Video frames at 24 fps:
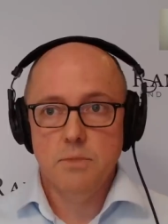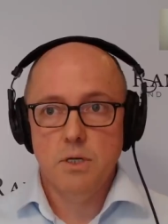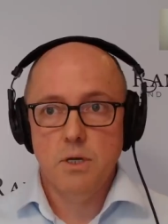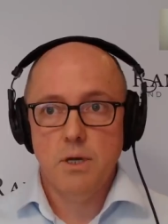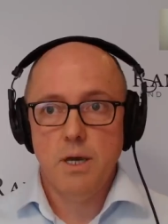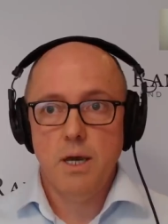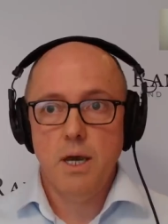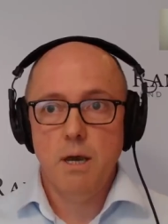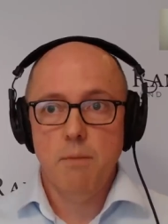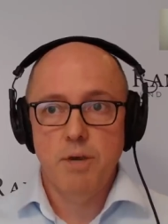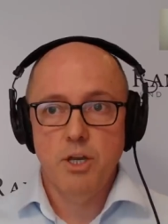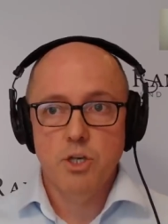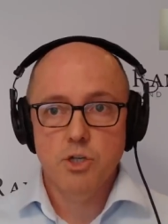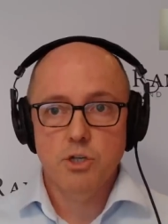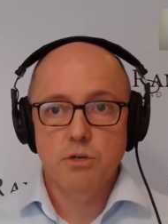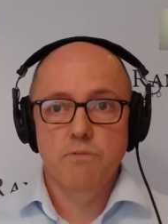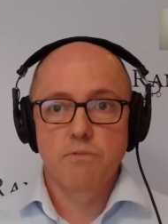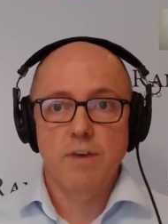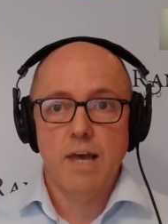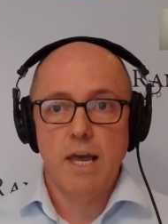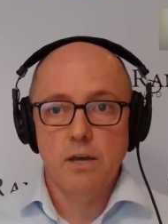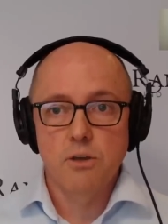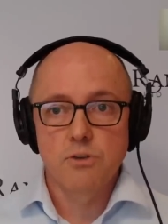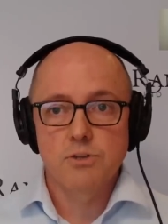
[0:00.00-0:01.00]
Okay. I
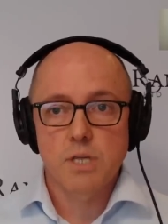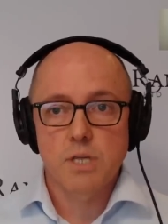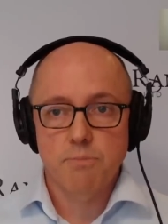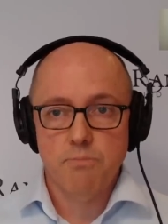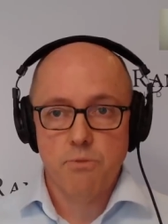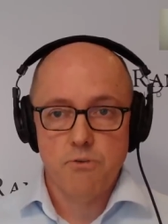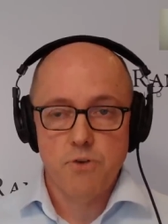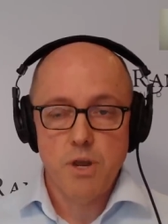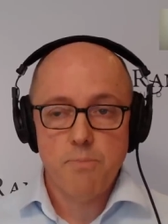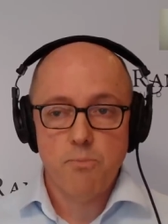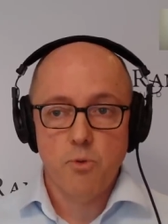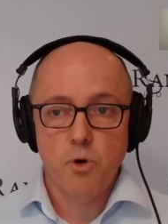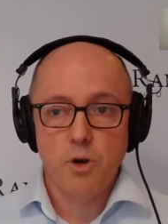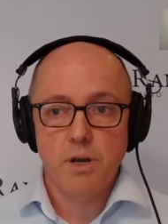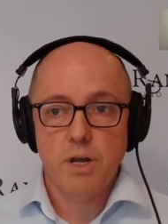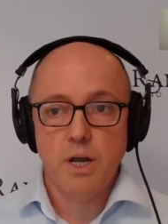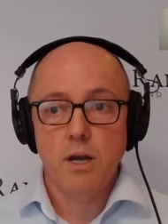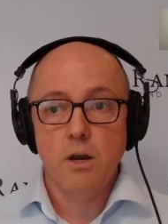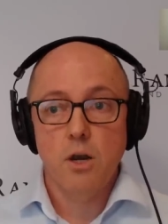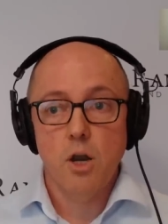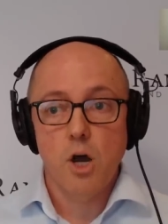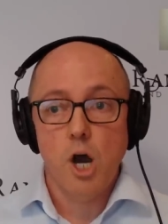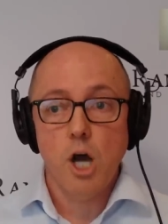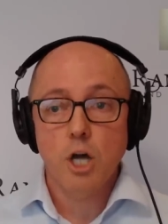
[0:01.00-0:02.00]
mentioned values up
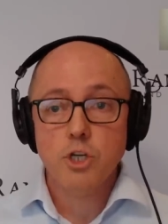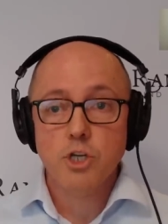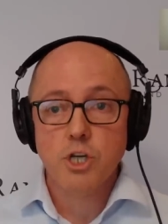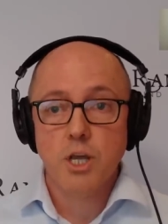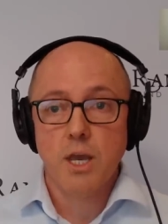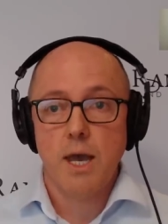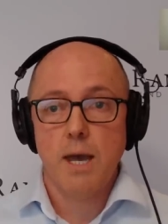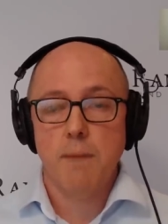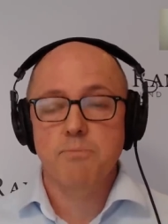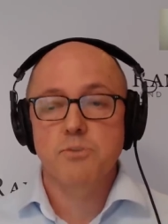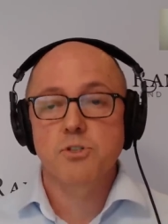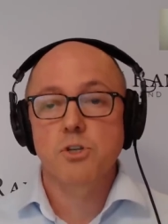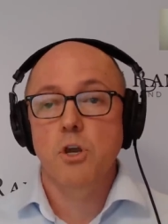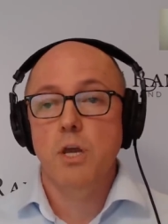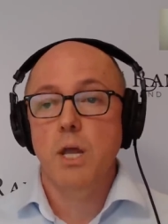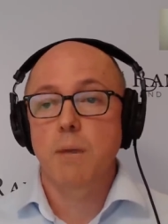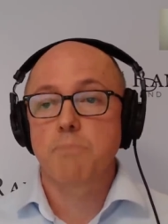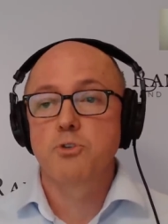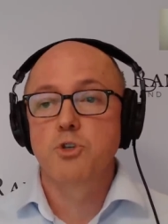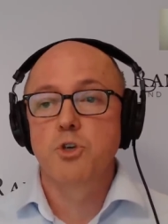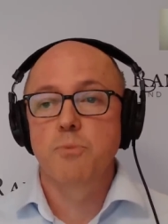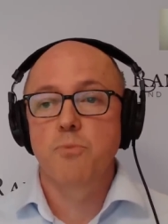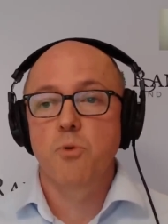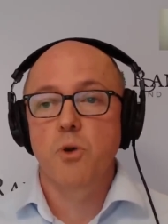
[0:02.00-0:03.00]
3.8. Large cap is only
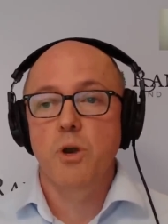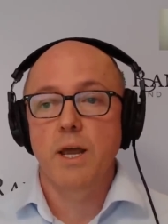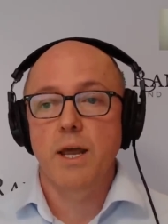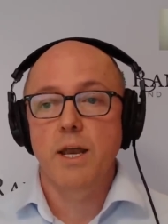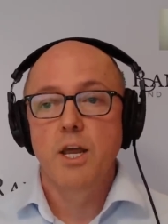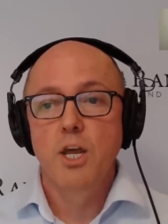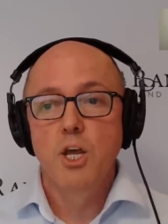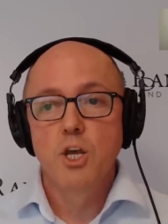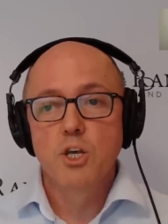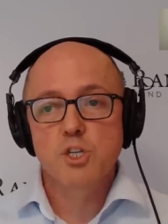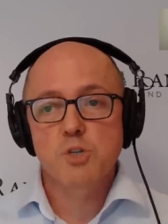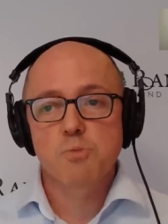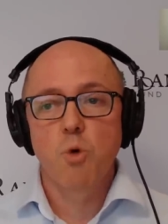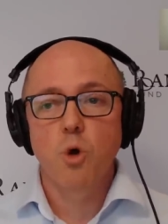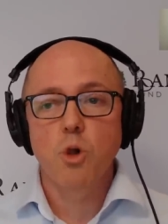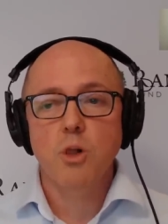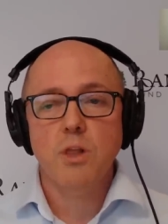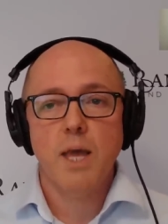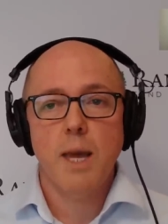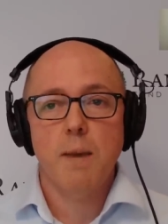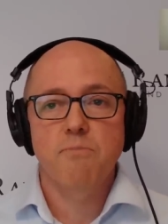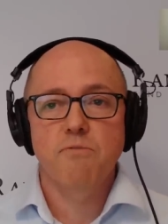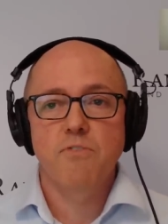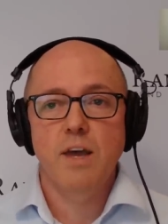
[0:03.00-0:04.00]
up 2.8.
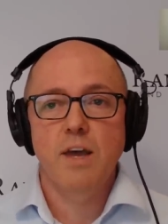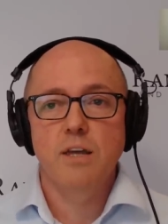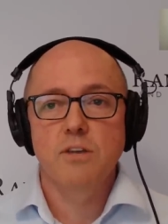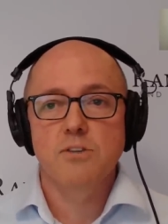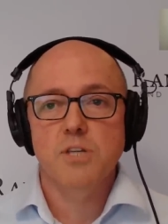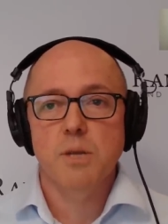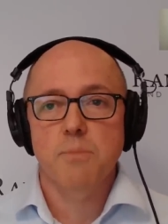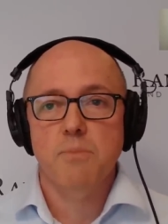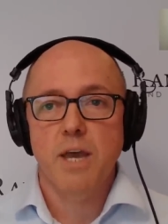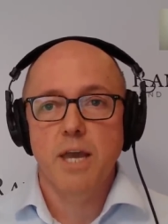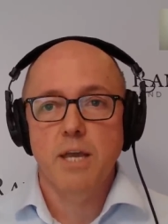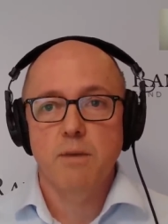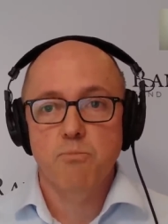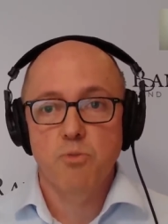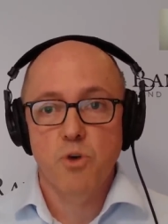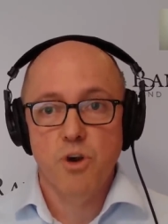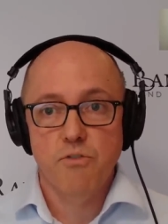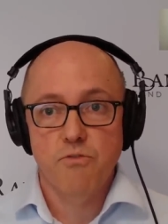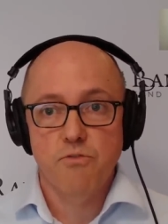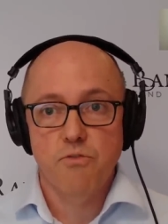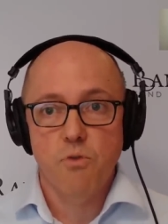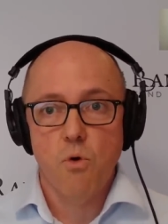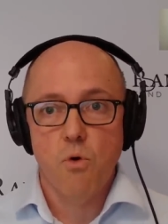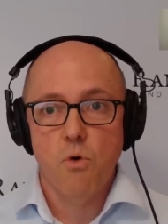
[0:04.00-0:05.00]
Small cap values up
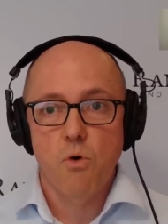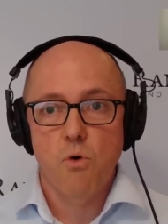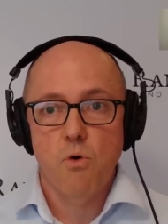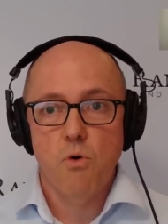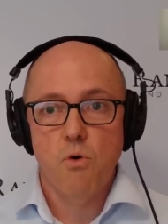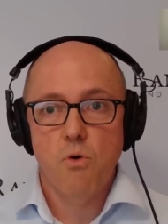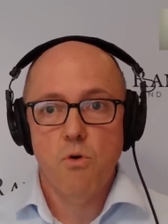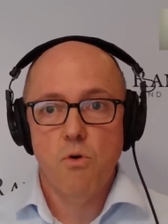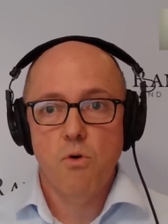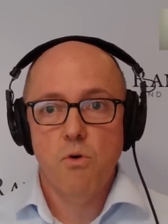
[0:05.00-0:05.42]
8.4.